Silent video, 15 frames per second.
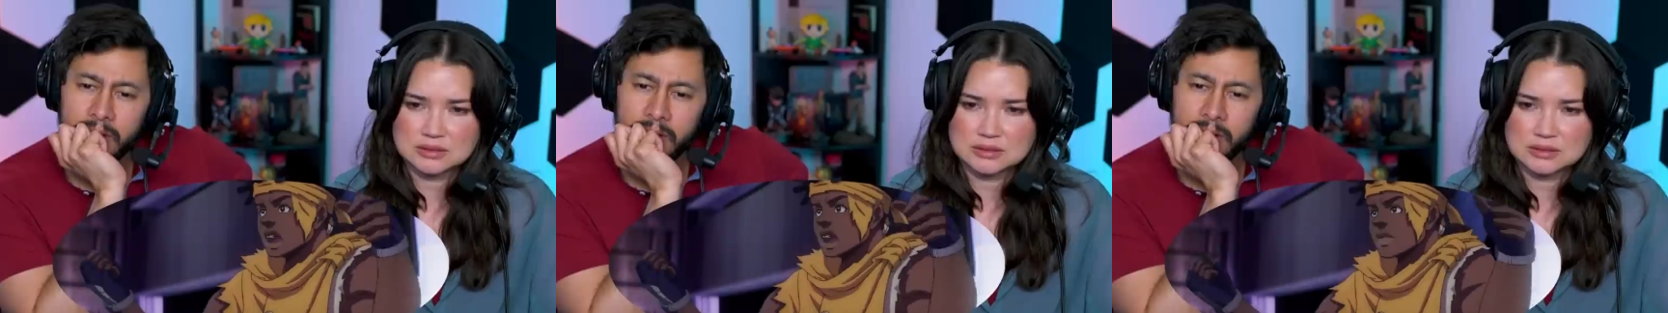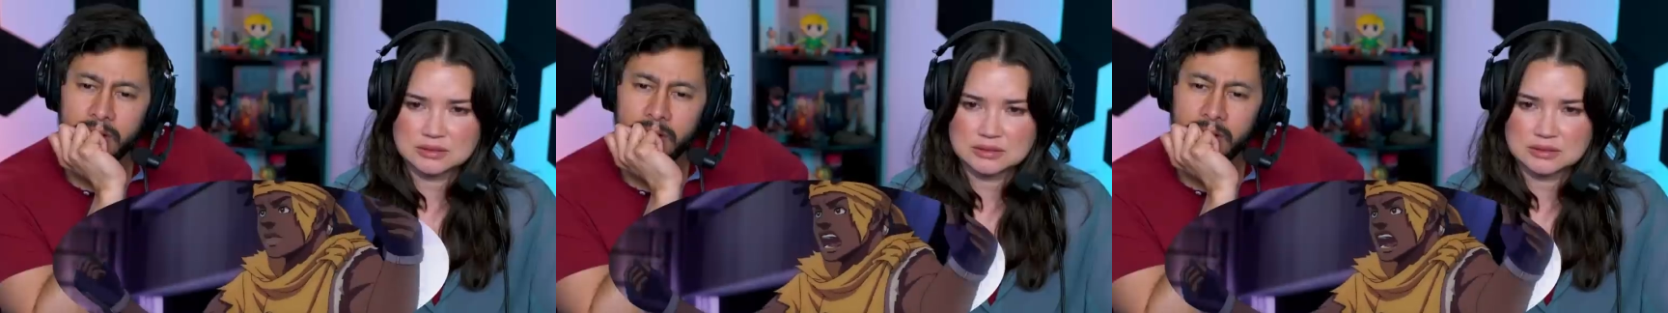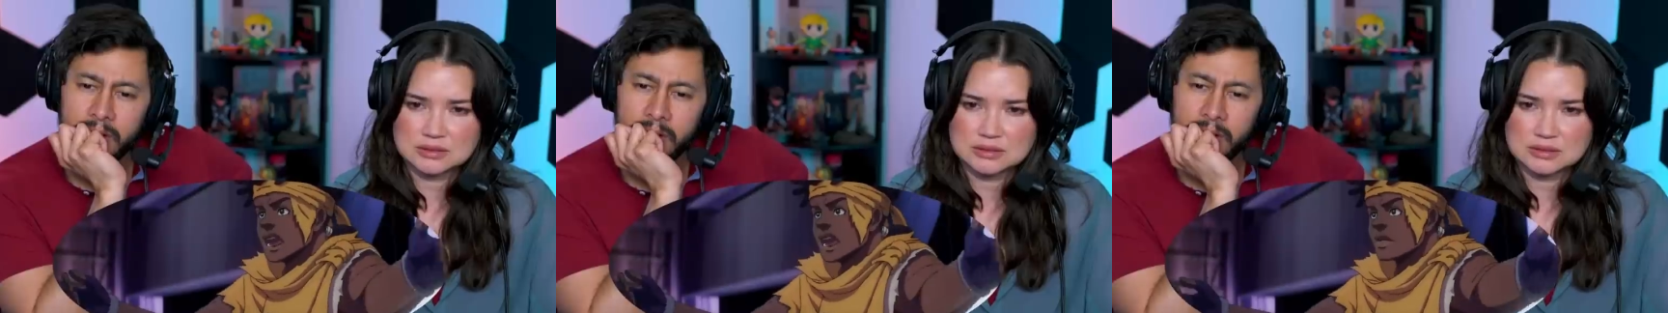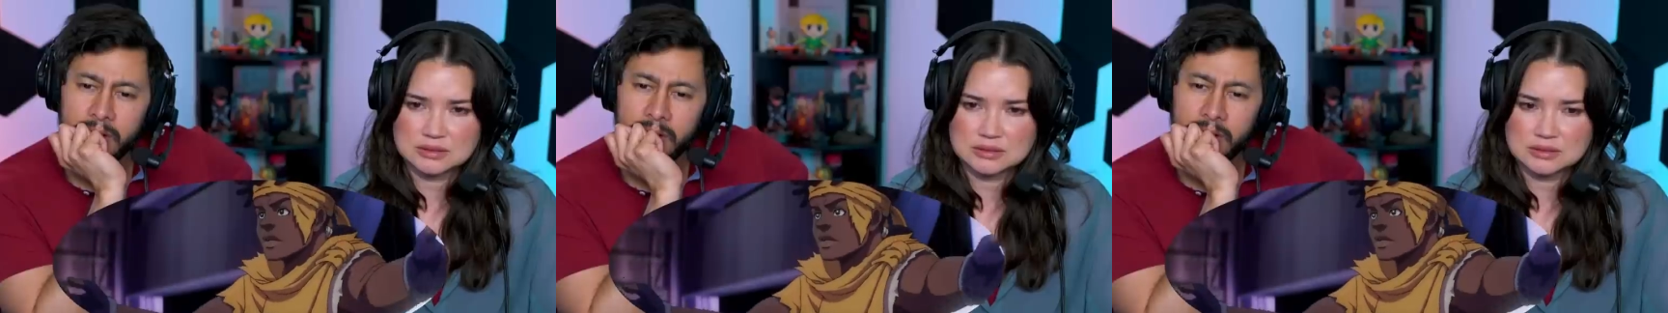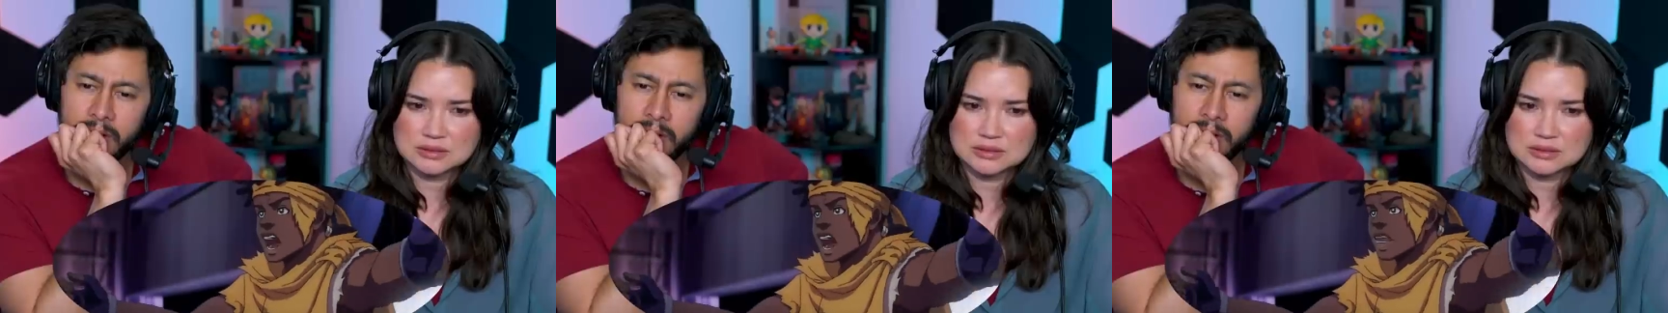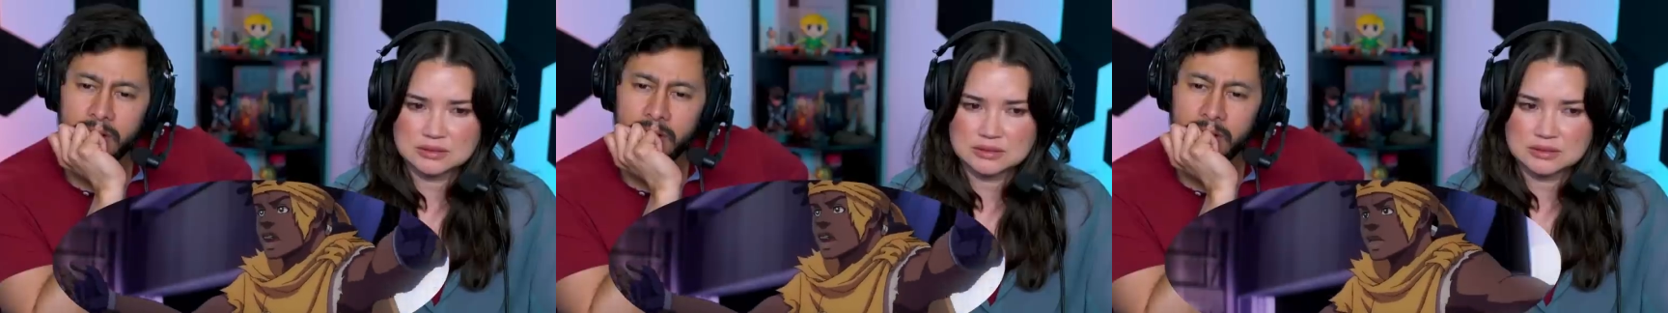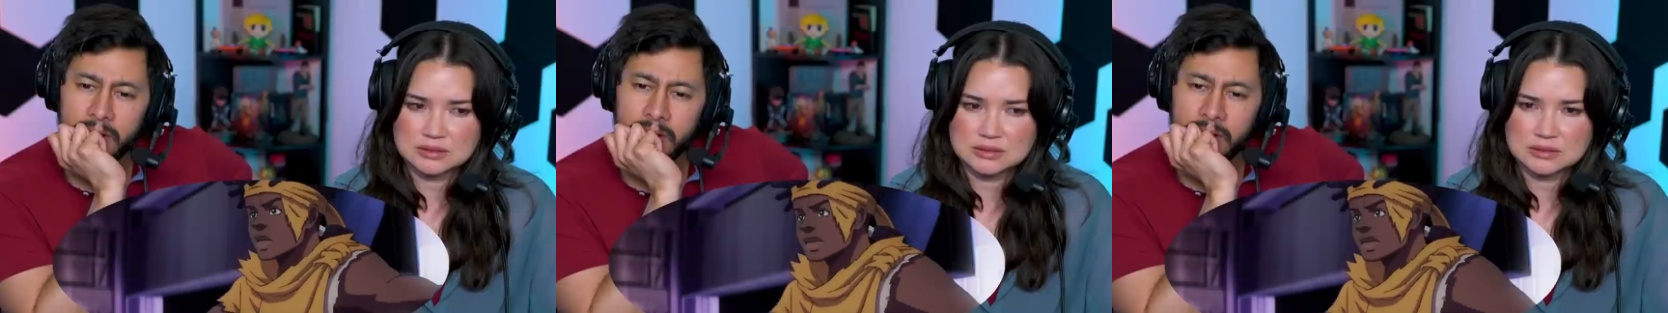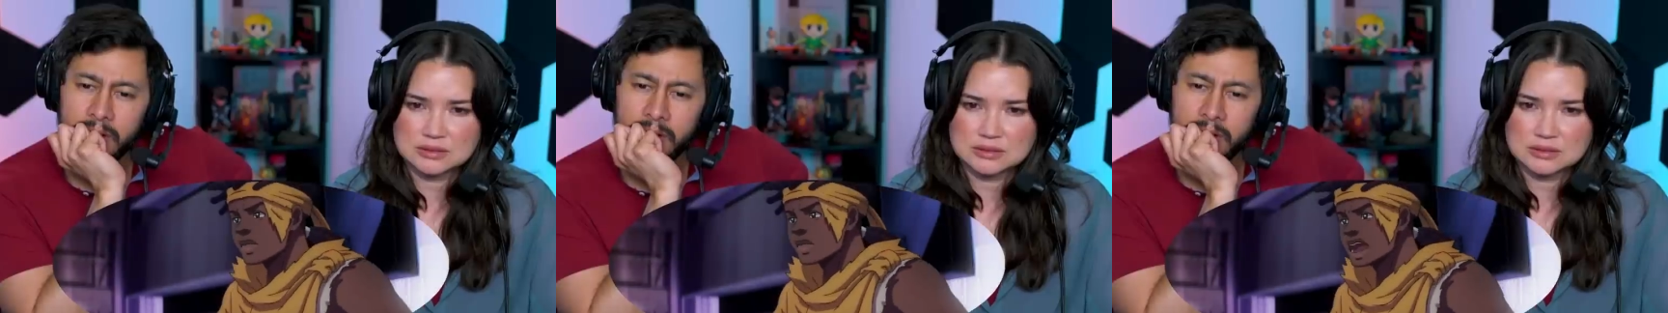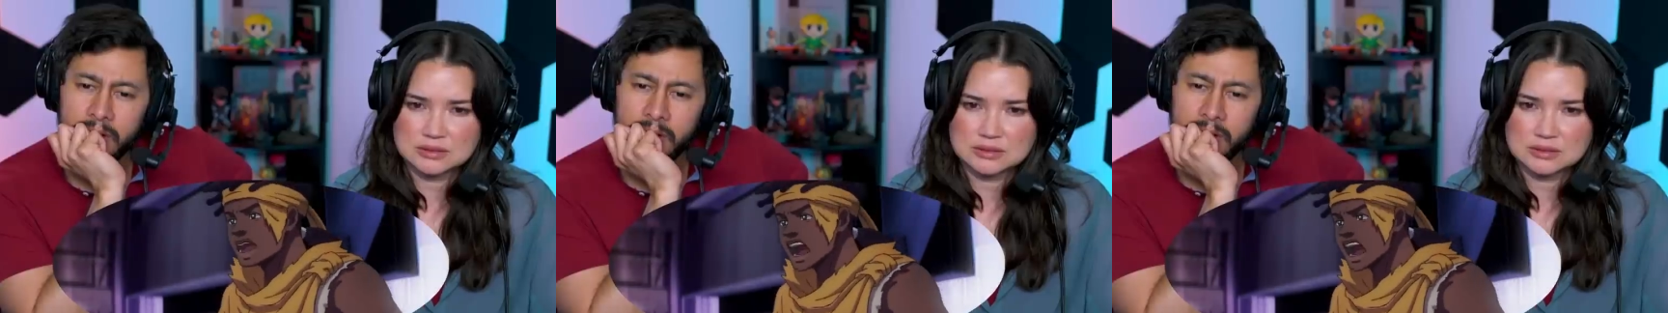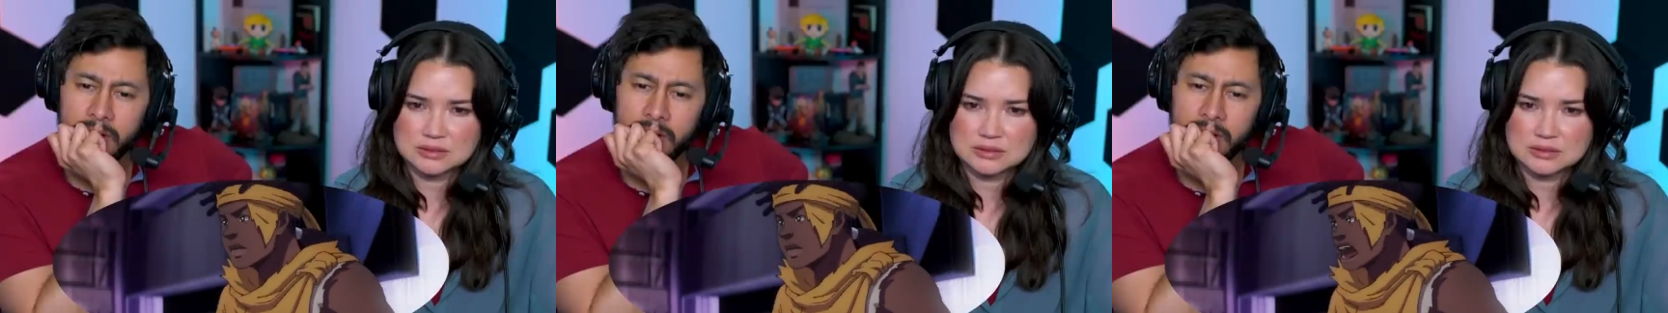Speaker 1: outskirts of this city, there
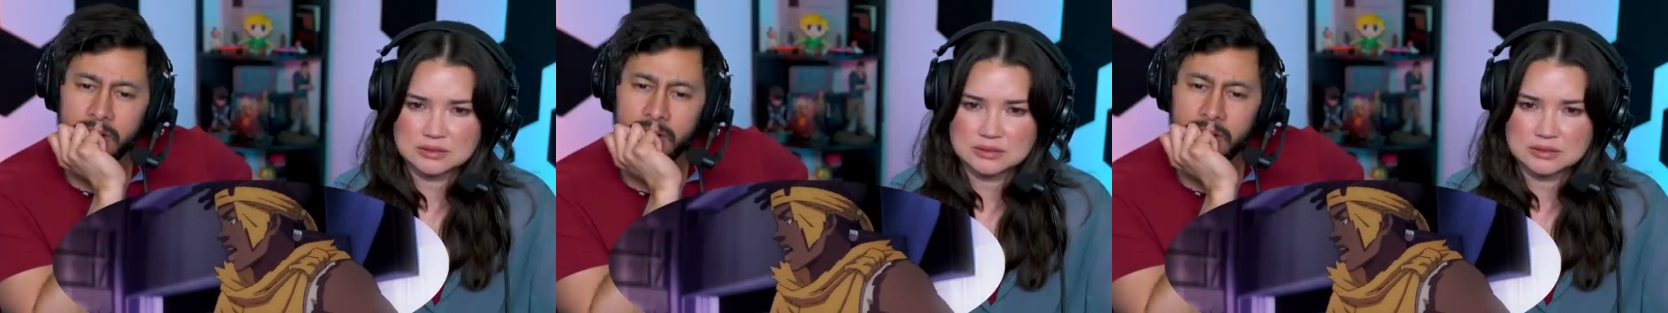is a